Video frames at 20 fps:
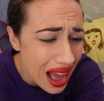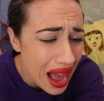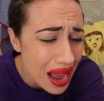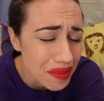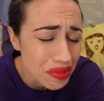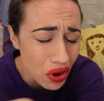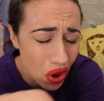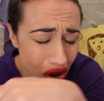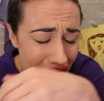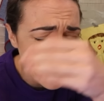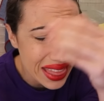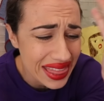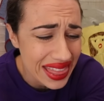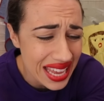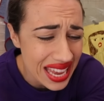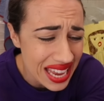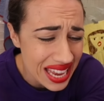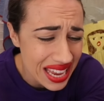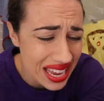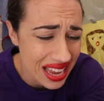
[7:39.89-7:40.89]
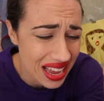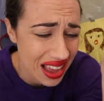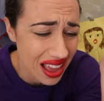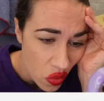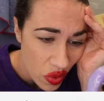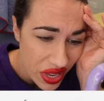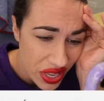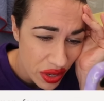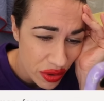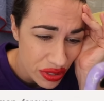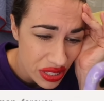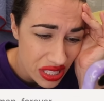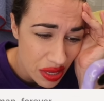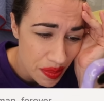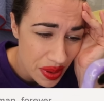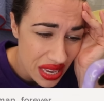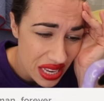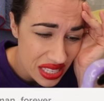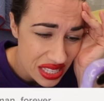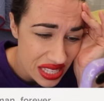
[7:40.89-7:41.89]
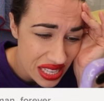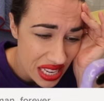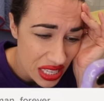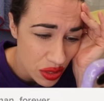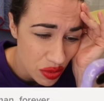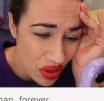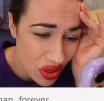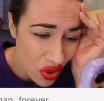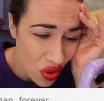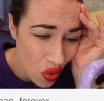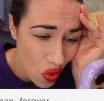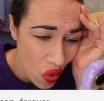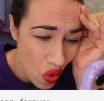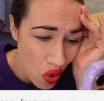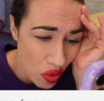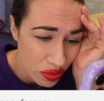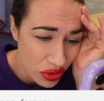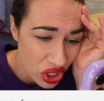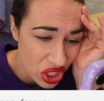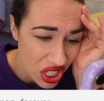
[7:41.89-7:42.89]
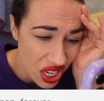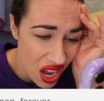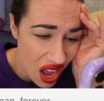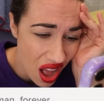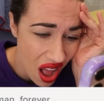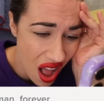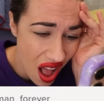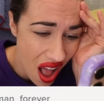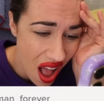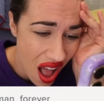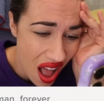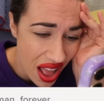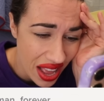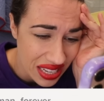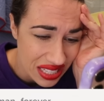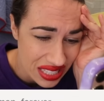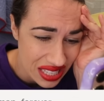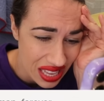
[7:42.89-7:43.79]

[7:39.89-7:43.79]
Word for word: I'm we used to be obsessed with her on Jihaha